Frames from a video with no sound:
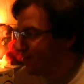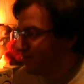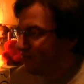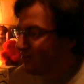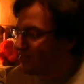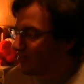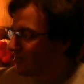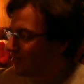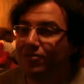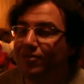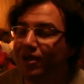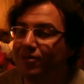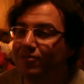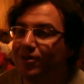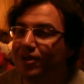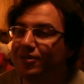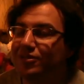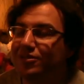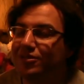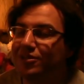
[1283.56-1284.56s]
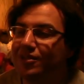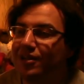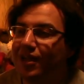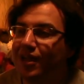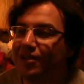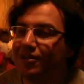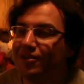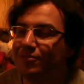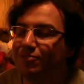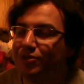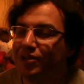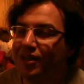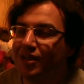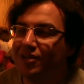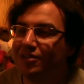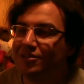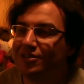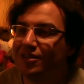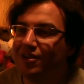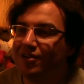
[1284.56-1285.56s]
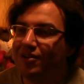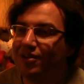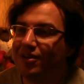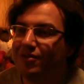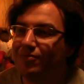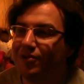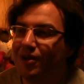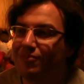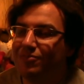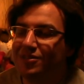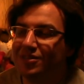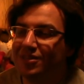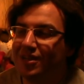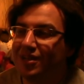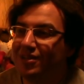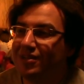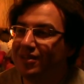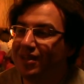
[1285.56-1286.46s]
I wish. I went to the Adler Planetarium website,